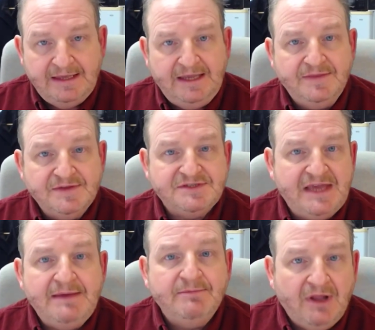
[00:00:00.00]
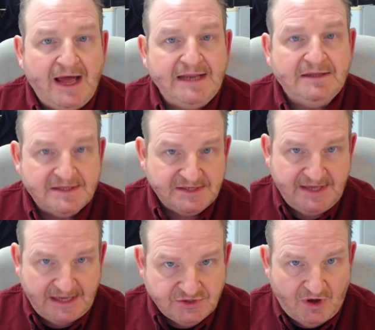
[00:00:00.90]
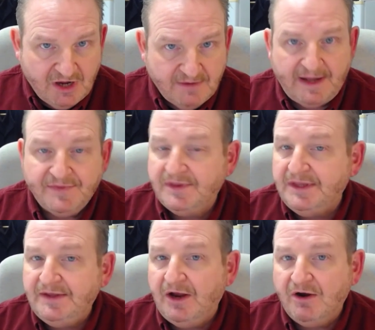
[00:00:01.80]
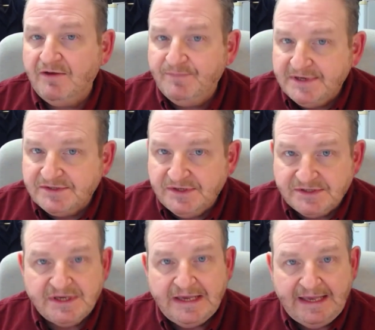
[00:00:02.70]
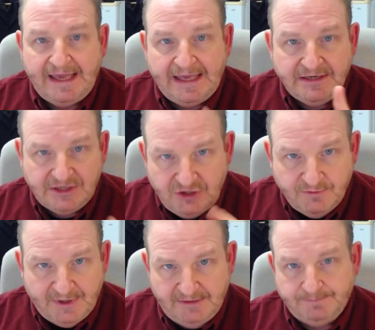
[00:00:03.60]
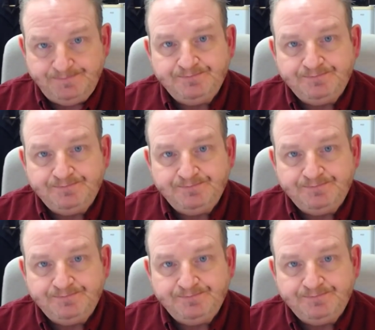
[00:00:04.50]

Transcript: In the same light, let's again talk about in the area of business and QBID.